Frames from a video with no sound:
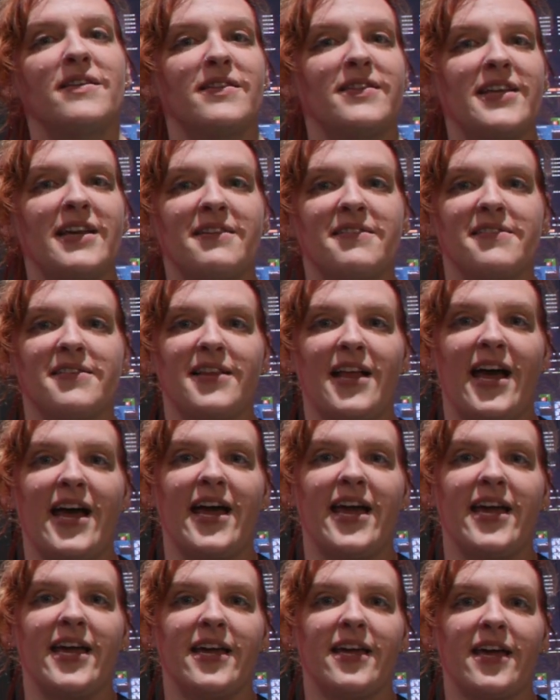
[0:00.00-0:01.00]
things
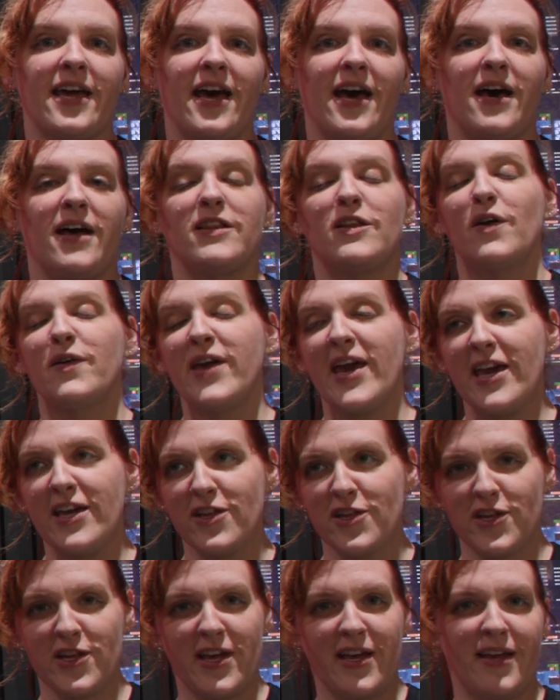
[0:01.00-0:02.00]
like
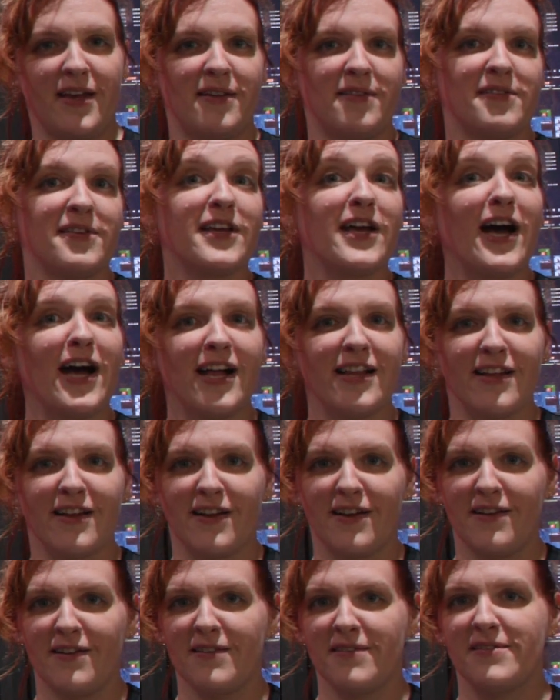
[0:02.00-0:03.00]
locations,
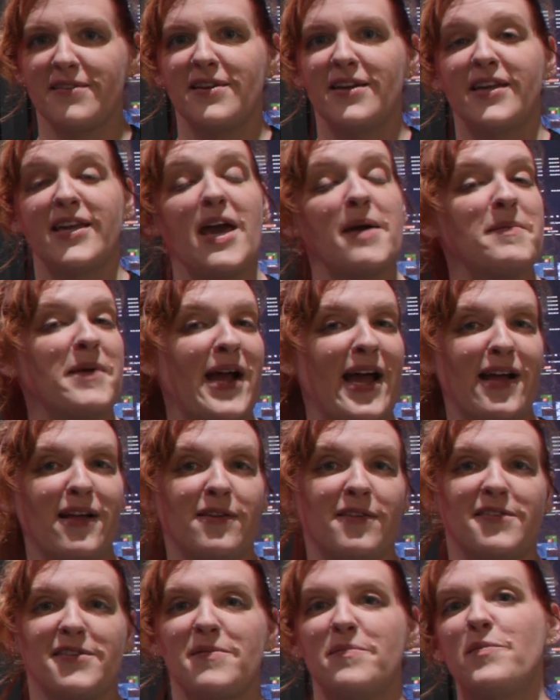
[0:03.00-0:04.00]
colors, camera
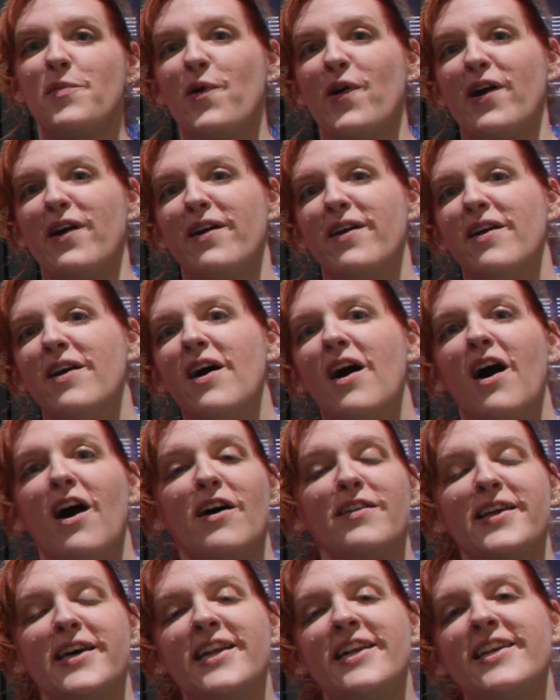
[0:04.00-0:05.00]
angles, and more.
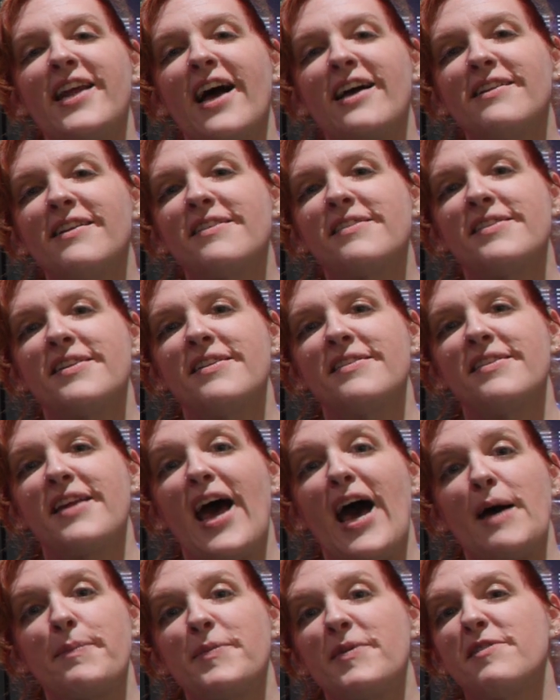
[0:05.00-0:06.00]
All that analysis
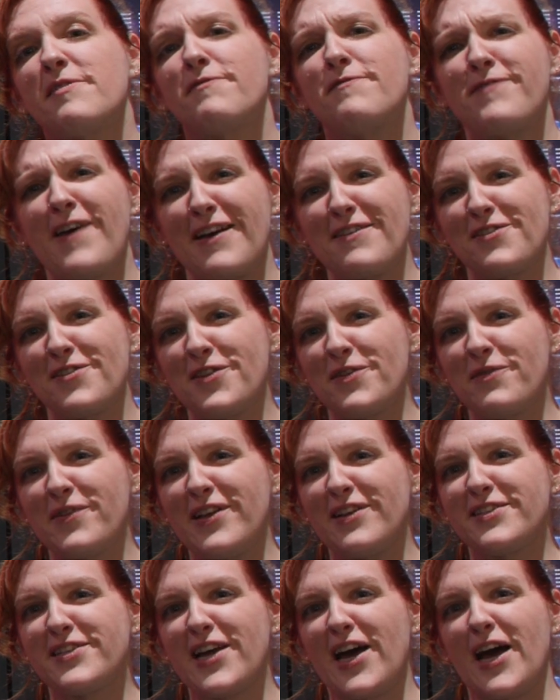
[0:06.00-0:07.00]
happens faster than
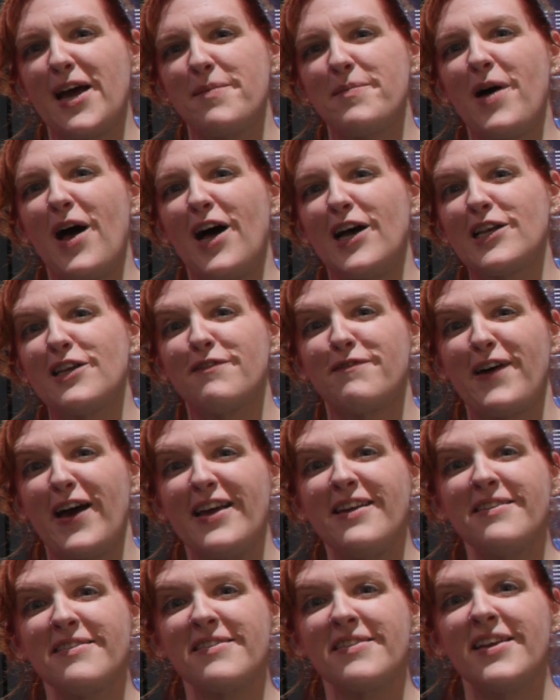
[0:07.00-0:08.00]
real time on
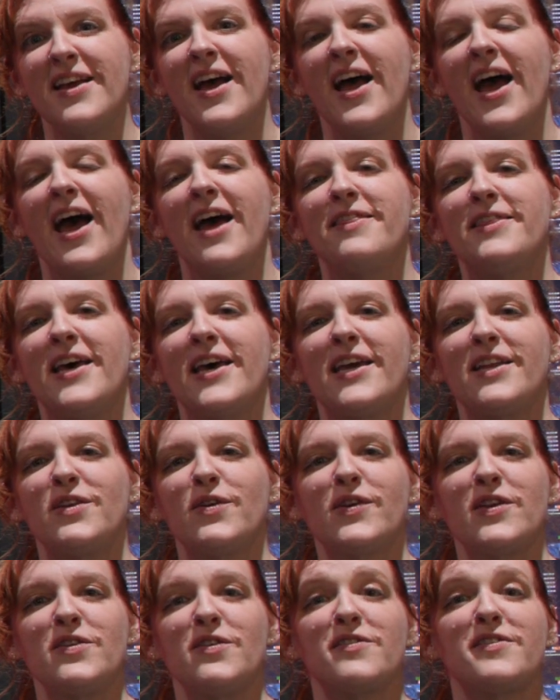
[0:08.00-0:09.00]
device, and then you
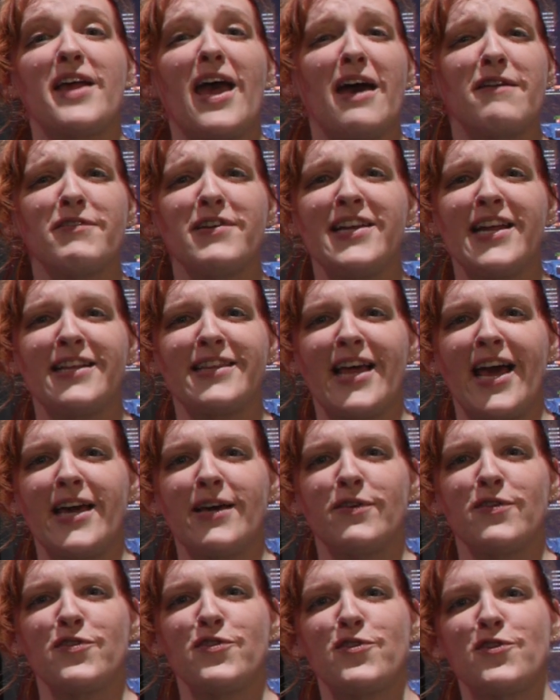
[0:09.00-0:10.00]
can use everyday
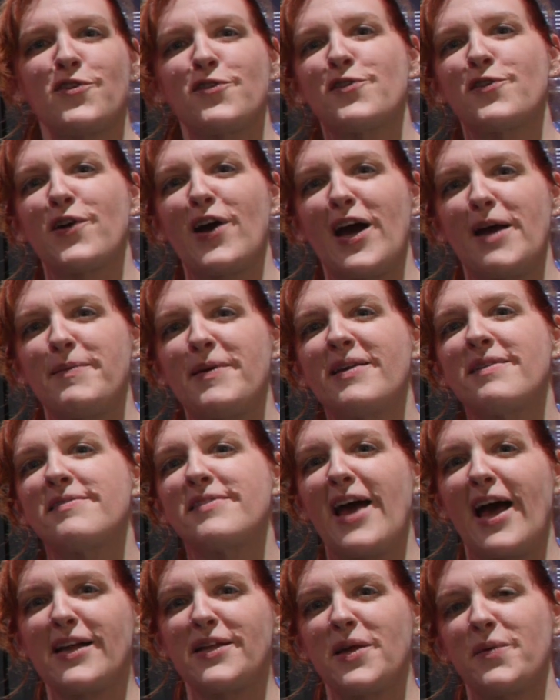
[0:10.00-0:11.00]
language to describe
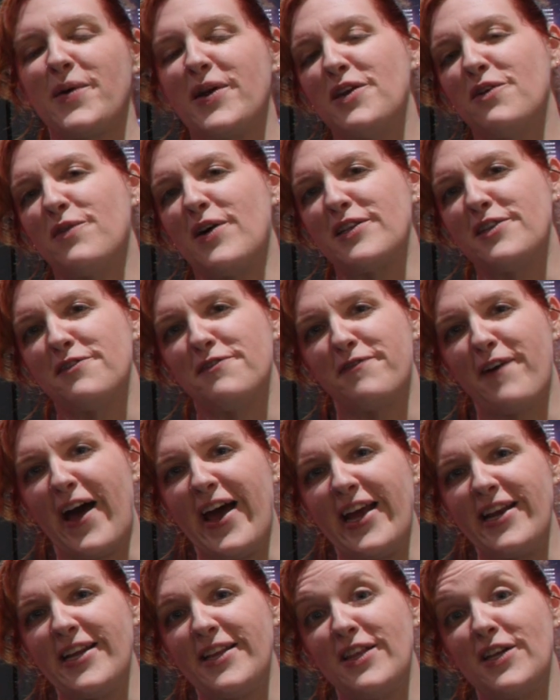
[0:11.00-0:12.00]
exactly what you want to
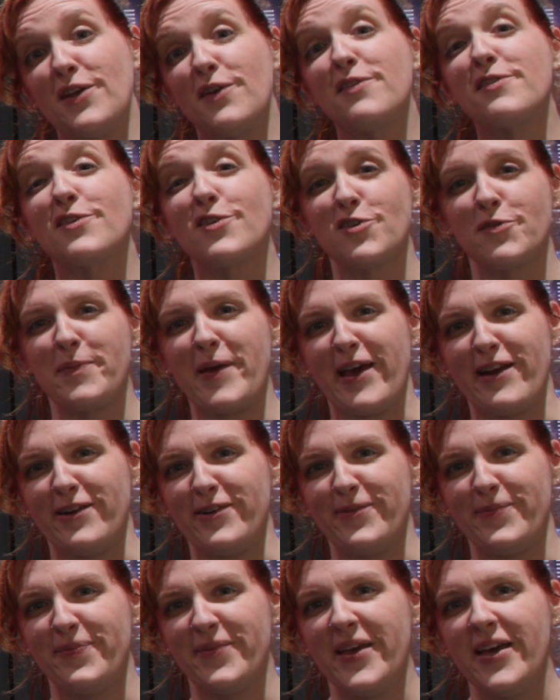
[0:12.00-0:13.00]
find in the new search
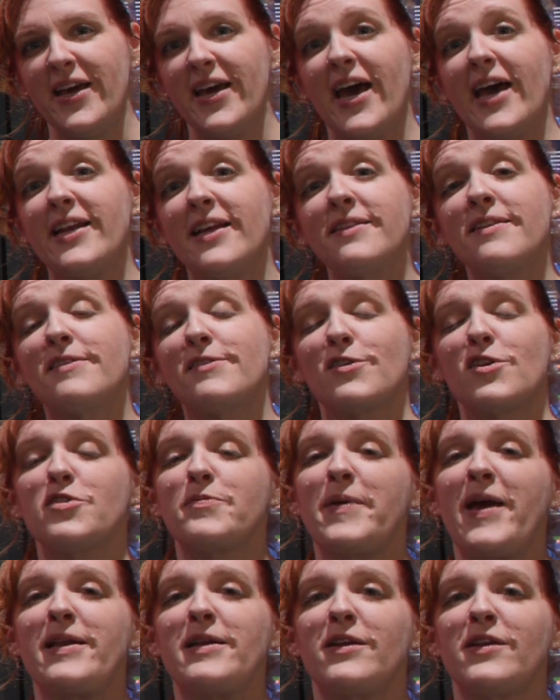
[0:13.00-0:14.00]
panel. And in the search
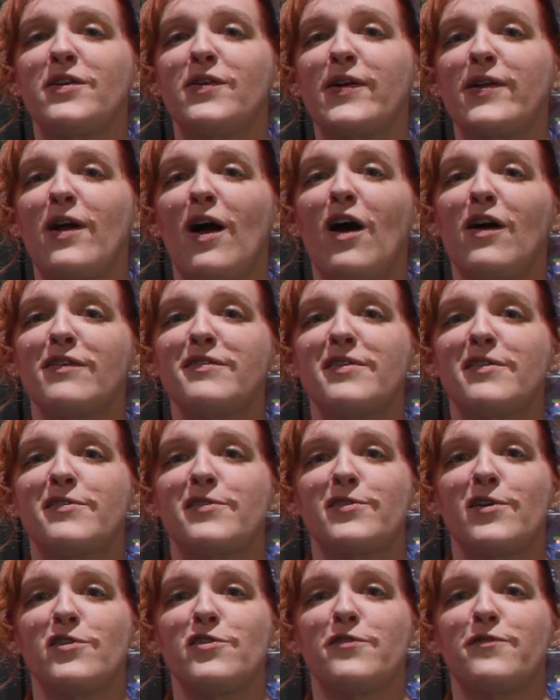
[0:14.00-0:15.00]
panel, you can also
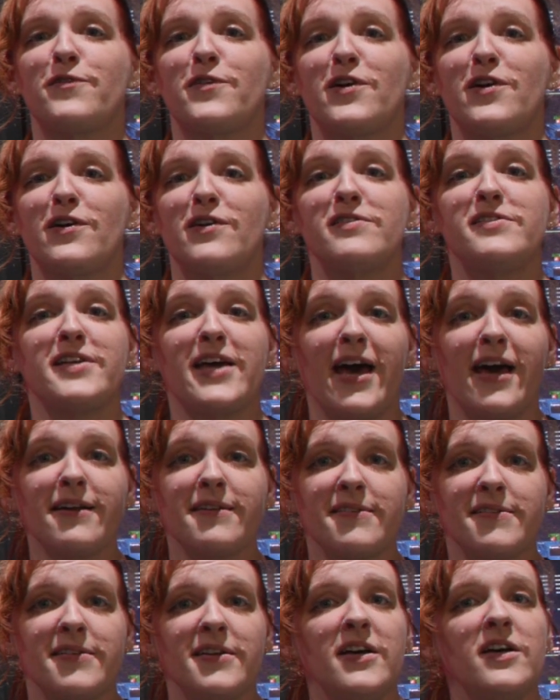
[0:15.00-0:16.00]
search for
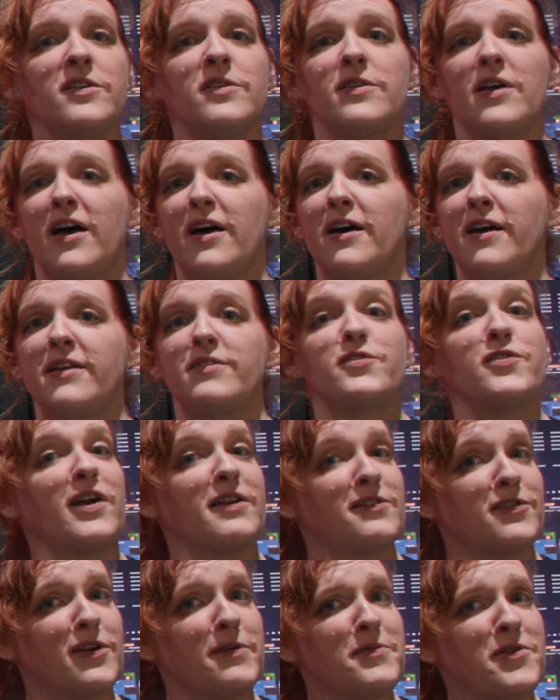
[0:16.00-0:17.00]
text in
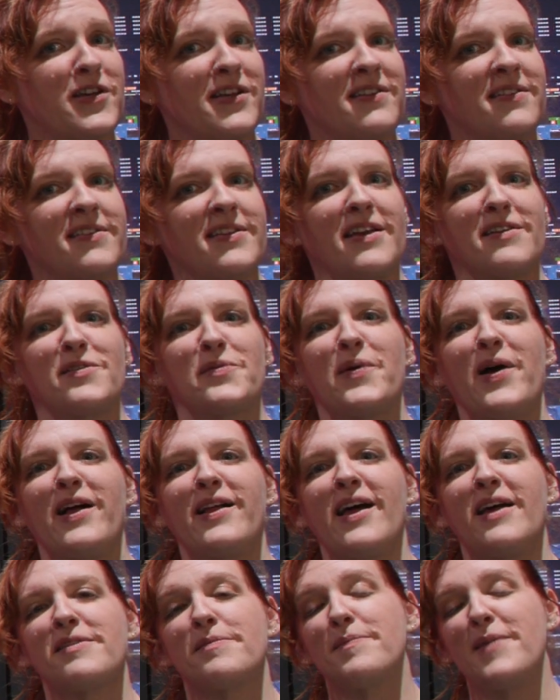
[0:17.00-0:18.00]
transcriptions, as well
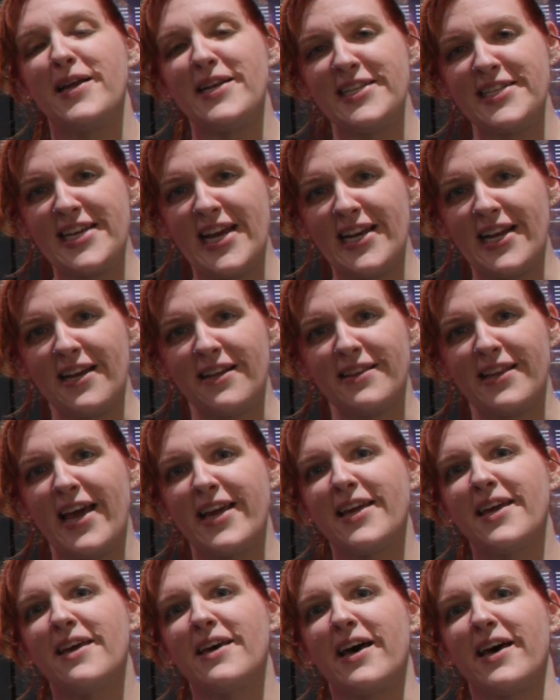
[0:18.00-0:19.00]
as metadata
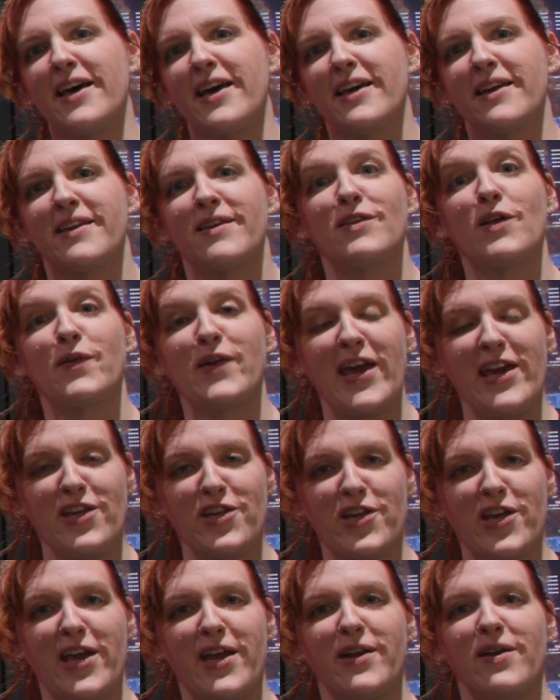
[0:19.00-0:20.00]
like
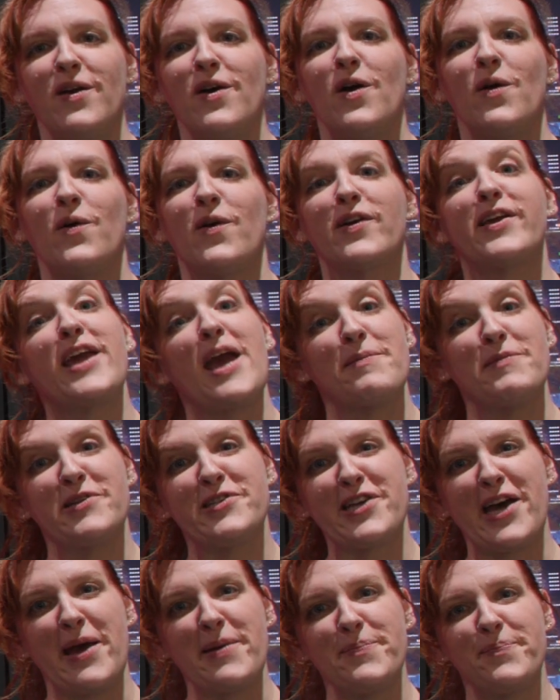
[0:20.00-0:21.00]
location or camera
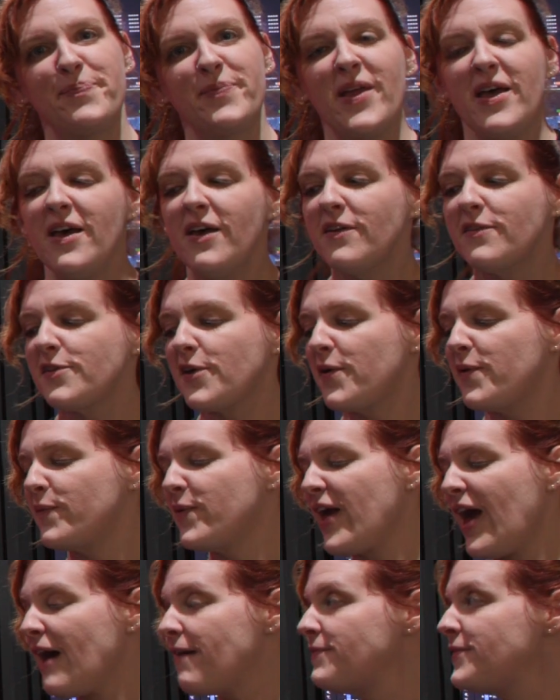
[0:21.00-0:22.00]
type. So
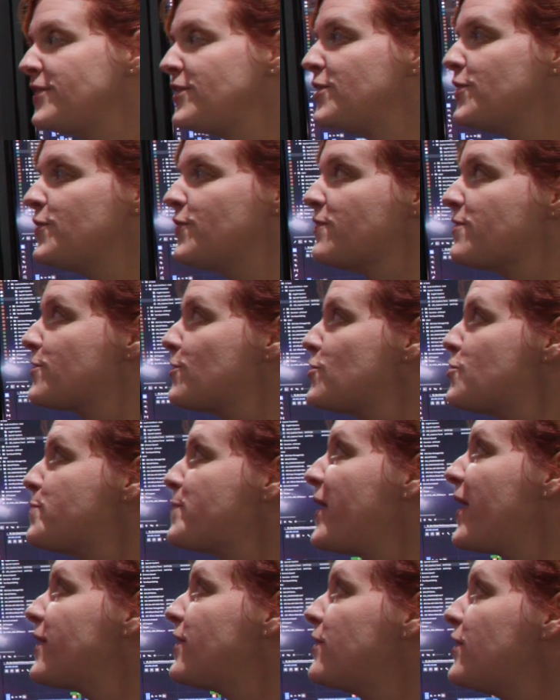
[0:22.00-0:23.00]
we have the new search
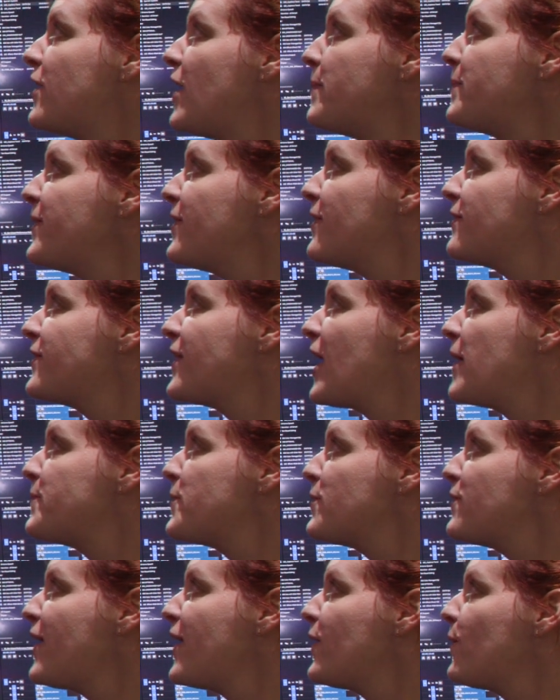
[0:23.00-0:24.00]
panel up here in the
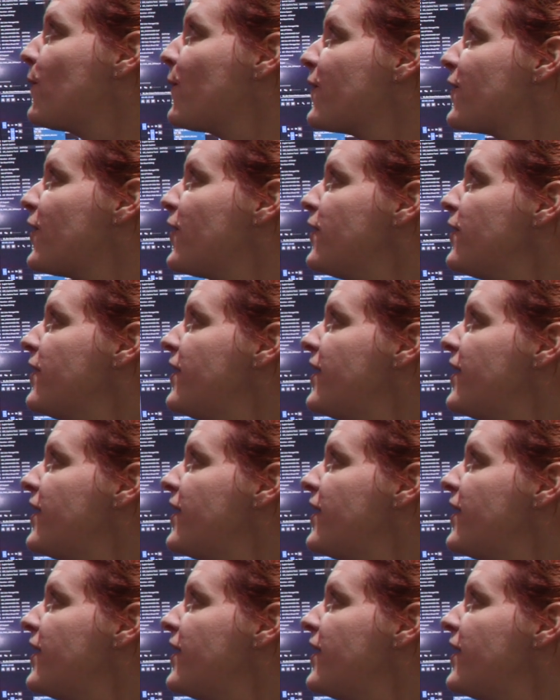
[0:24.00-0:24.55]
upper right corner,